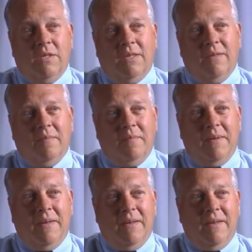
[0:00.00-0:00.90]
system.
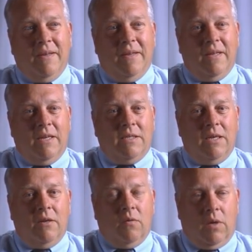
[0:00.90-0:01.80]
And they
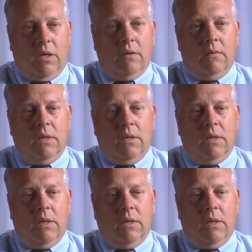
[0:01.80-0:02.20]
said, well,